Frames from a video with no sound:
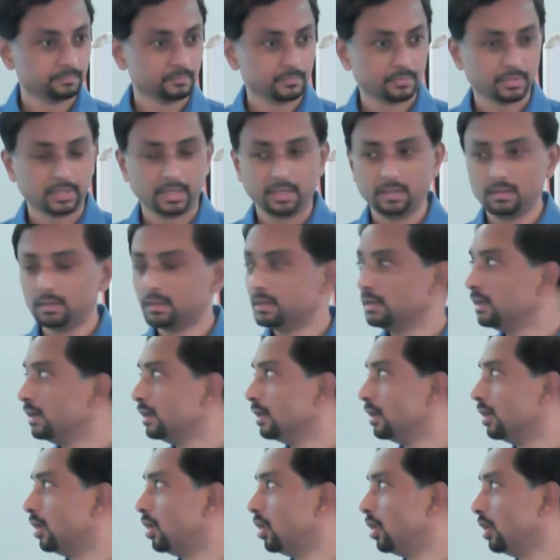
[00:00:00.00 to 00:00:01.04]
right?
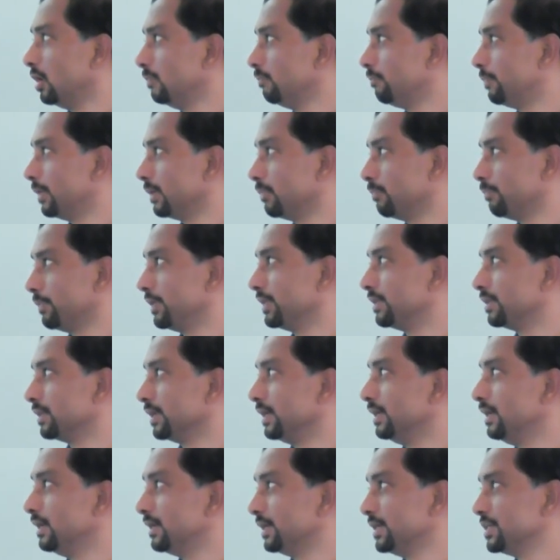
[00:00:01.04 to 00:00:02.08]
On purpose,
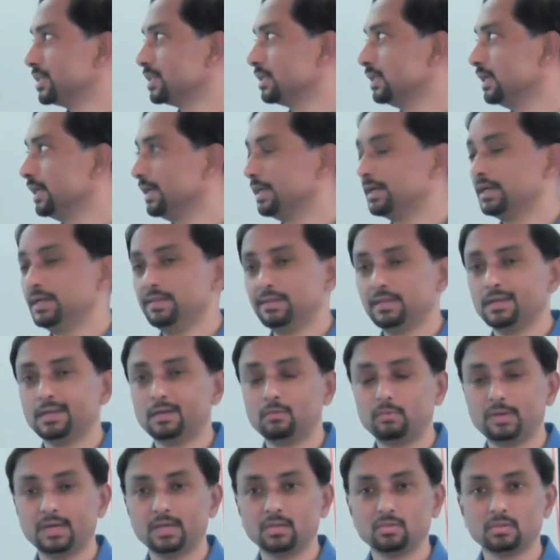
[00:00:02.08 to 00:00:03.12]
intentionally increasing
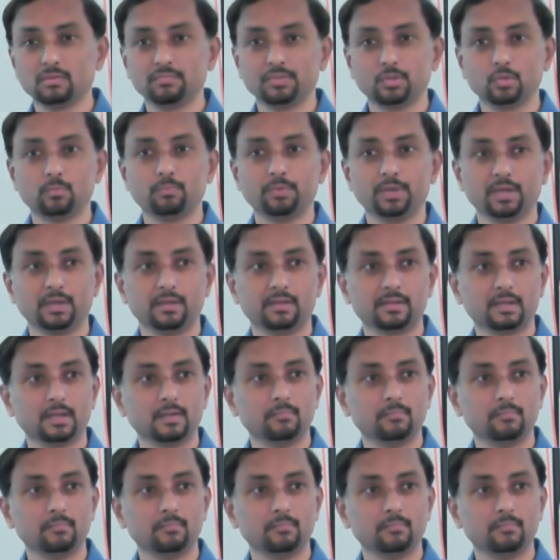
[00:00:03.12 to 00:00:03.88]
awareness of experience.